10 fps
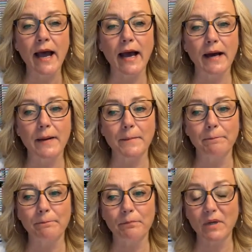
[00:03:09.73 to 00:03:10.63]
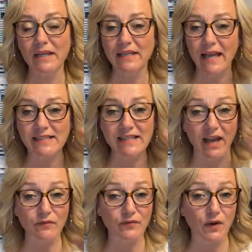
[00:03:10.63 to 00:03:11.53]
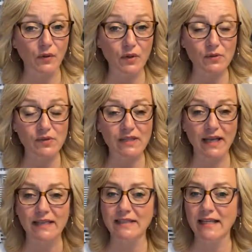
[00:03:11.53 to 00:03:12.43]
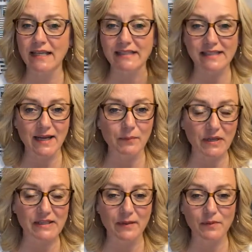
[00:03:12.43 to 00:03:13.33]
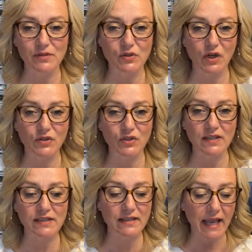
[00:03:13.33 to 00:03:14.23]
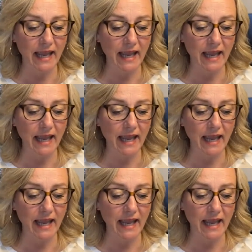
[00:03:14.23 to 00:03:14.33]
But it's got photos, it's got step-by-step instructions.